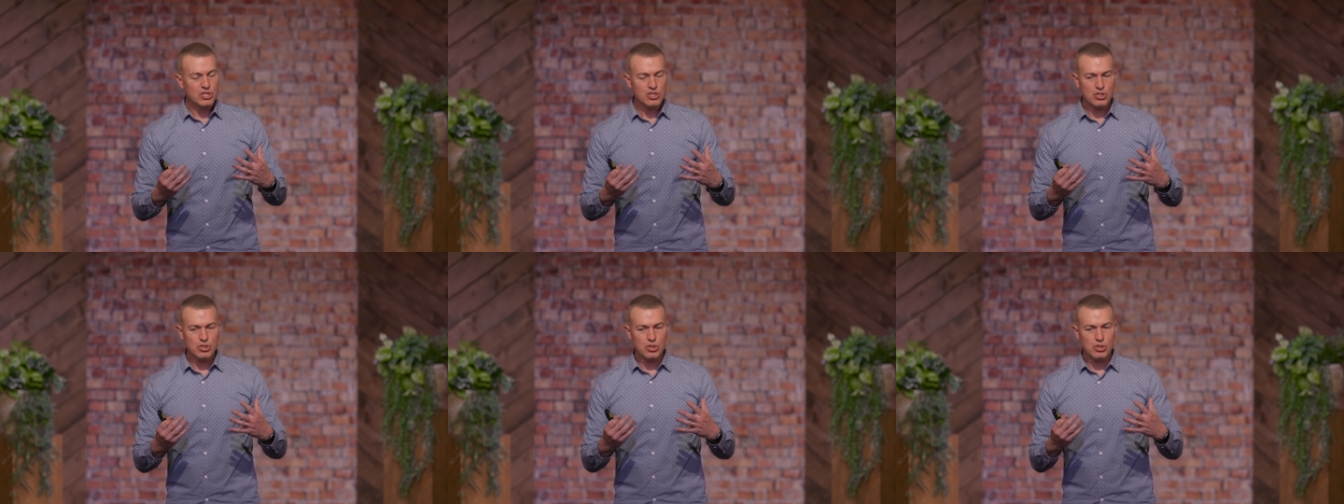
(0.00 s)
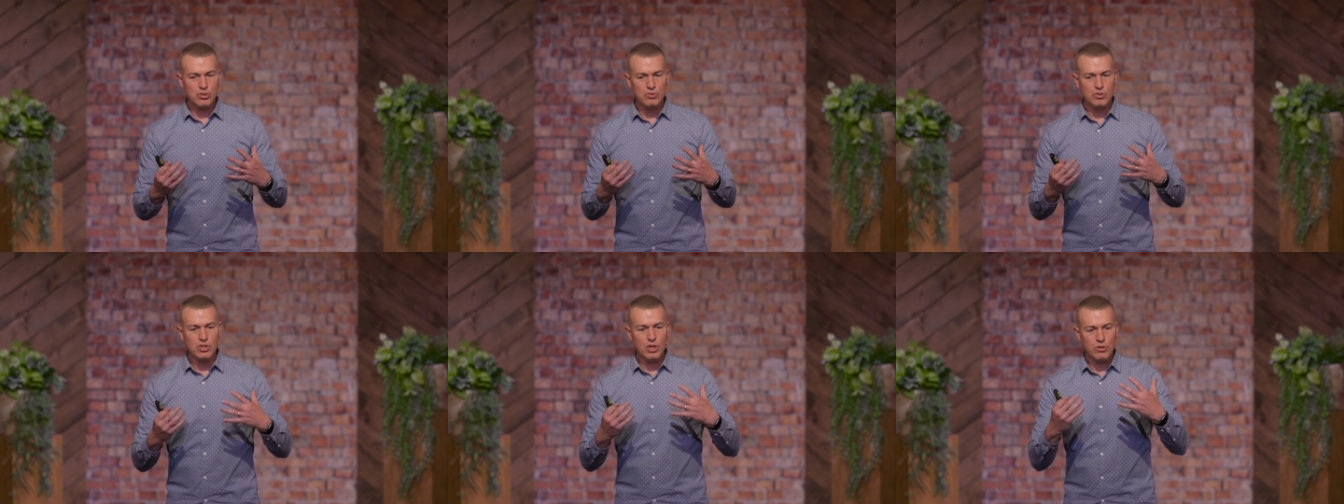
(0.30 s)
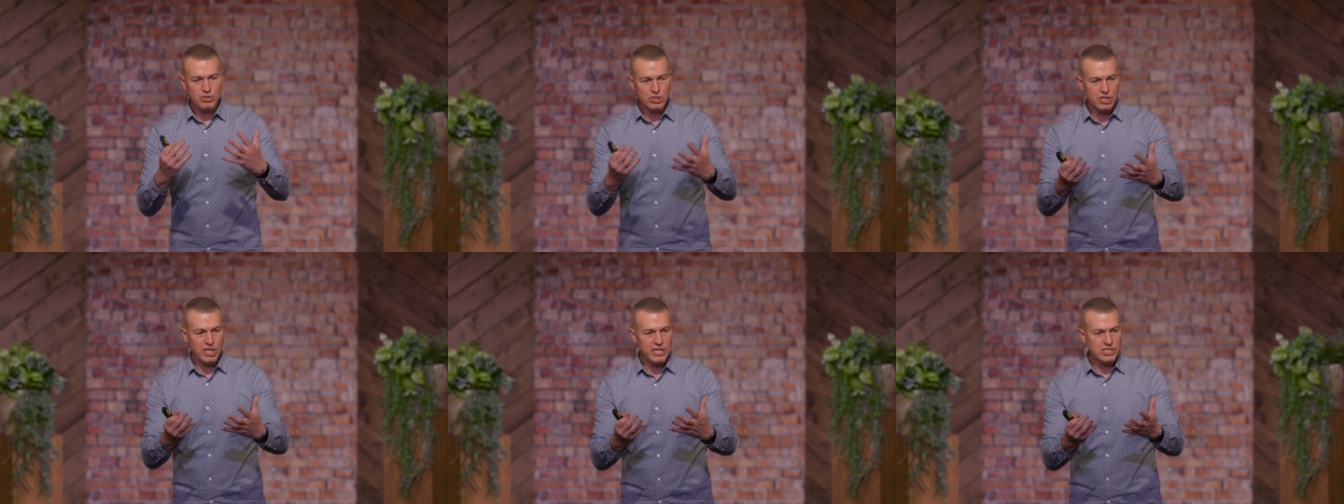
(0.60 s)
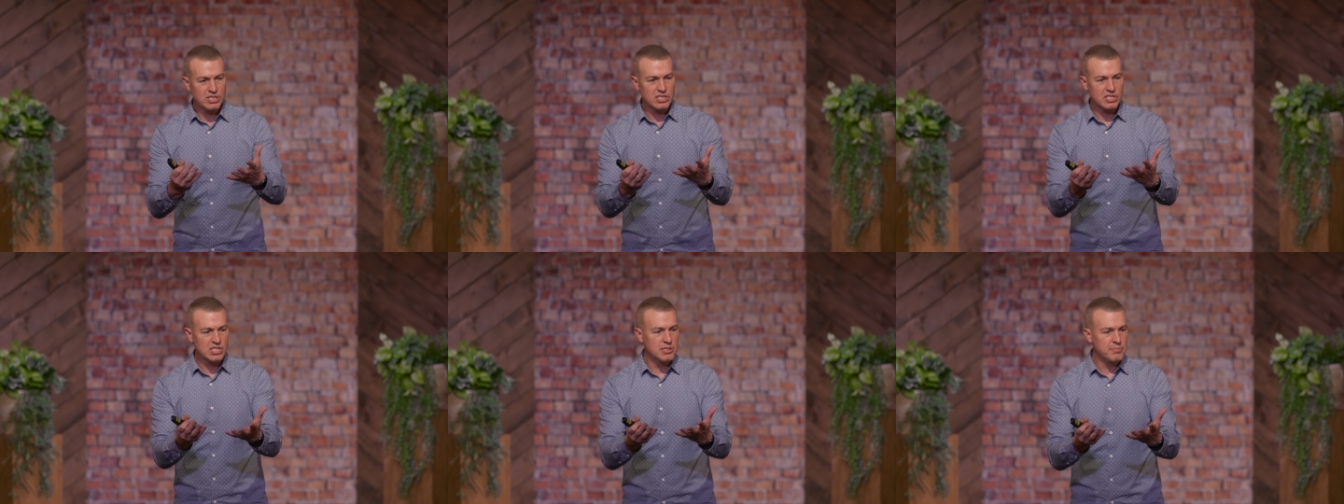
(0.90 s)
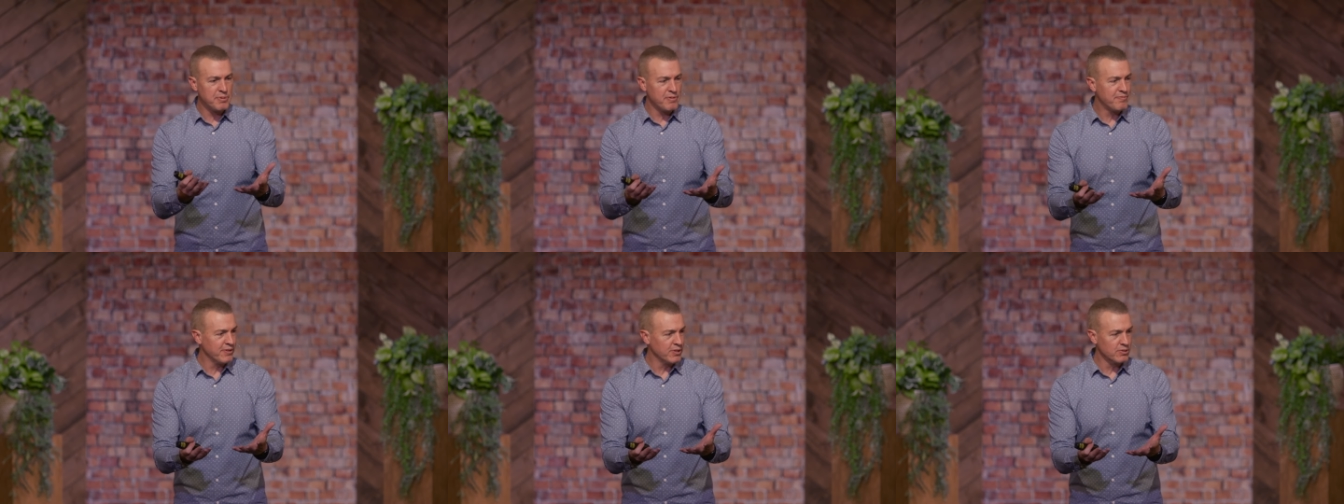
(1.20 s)
to know Jesus and to
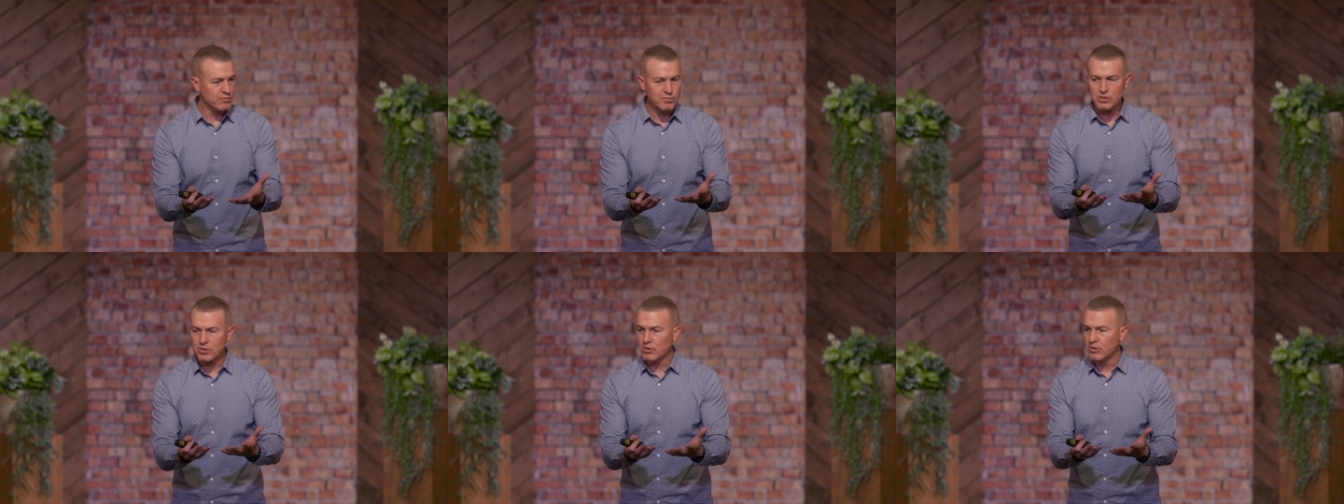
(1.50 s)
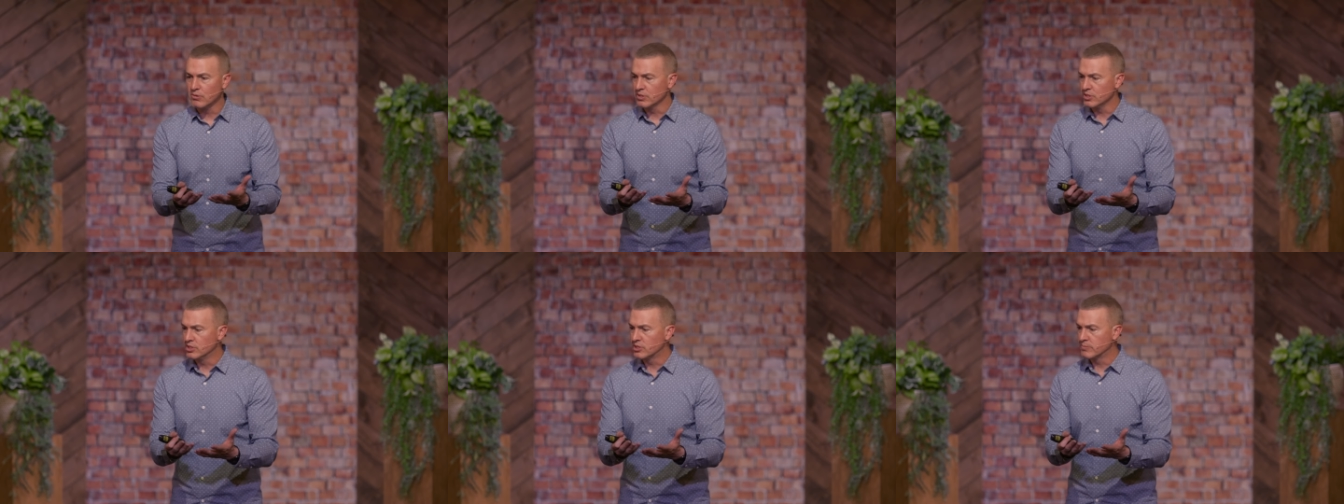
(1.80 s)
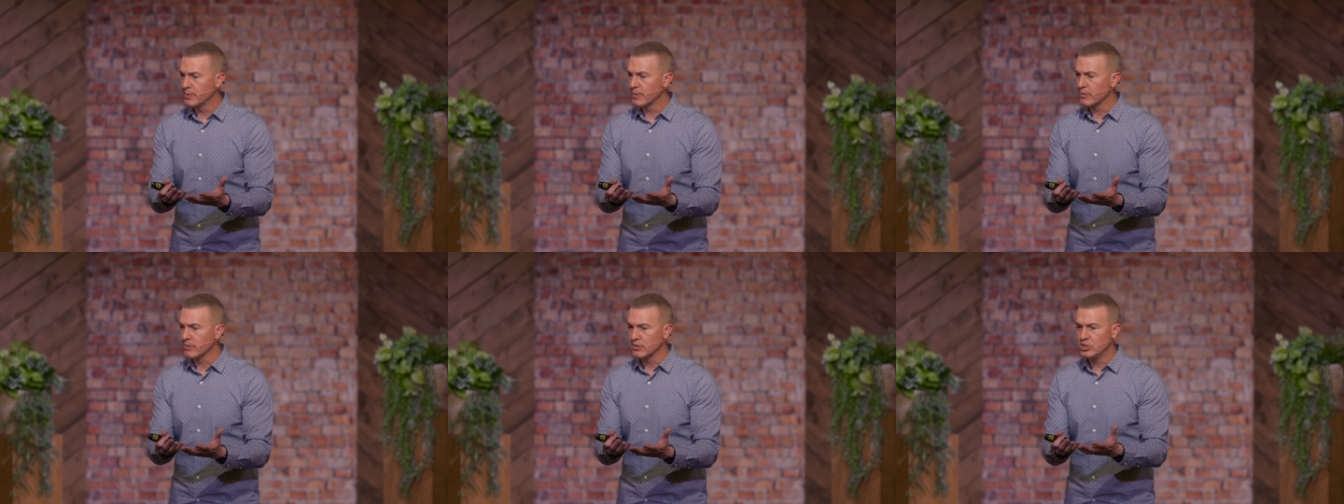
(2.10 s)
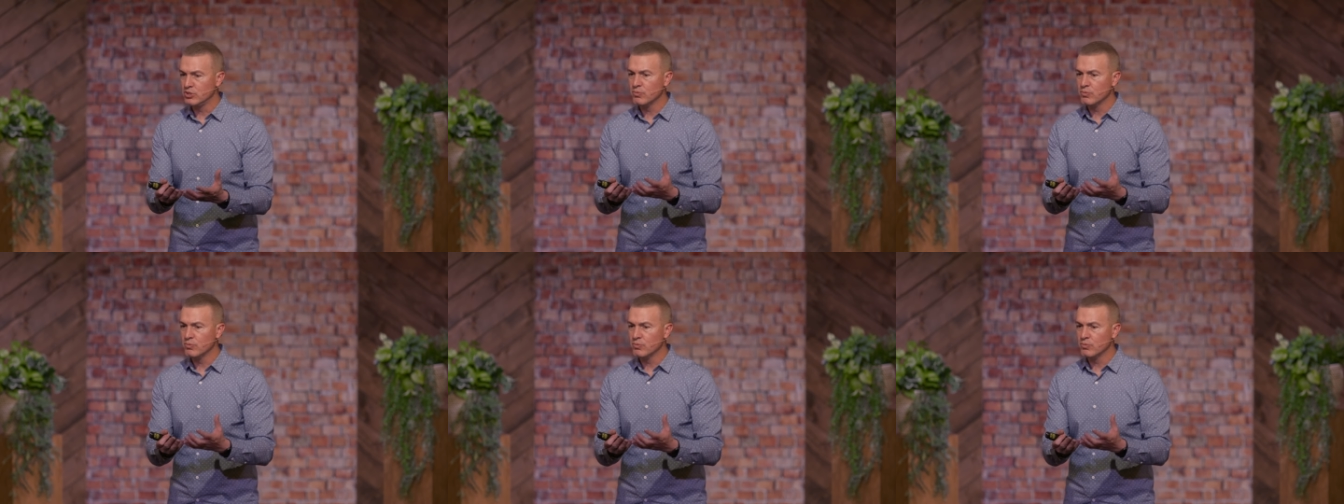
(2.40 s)
be filled with the Holy Spirit.